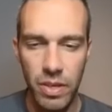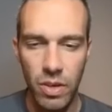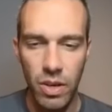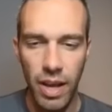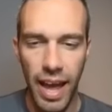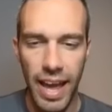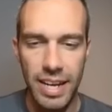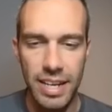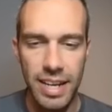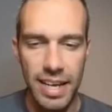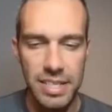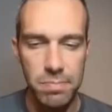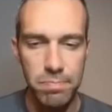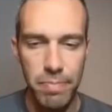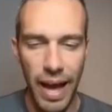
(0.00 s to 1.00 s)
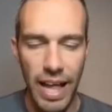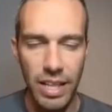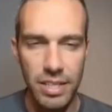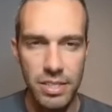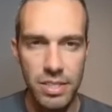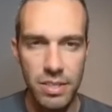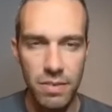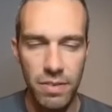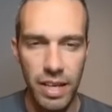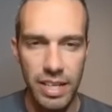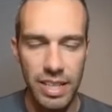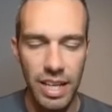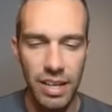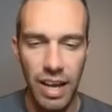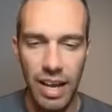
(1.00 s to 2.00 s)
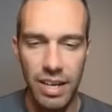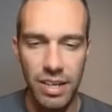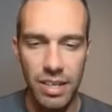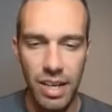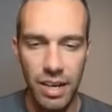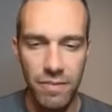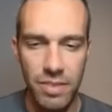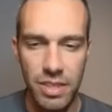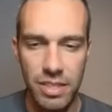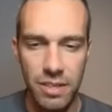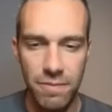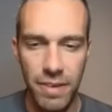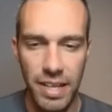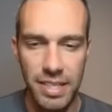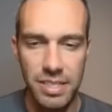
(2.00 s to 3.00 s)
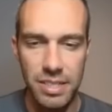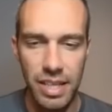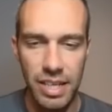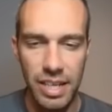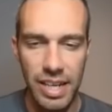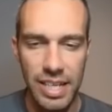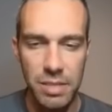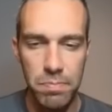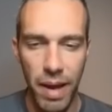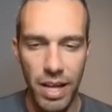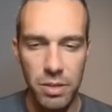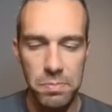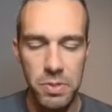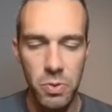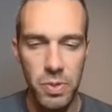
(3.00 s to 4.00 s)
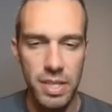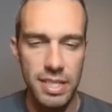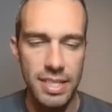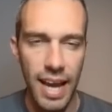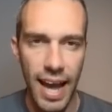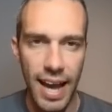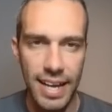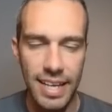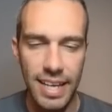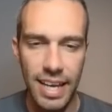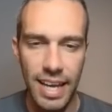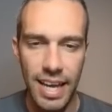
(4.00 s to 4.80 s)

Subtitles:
and nice balance of like not even defense, like a nice balance between attack,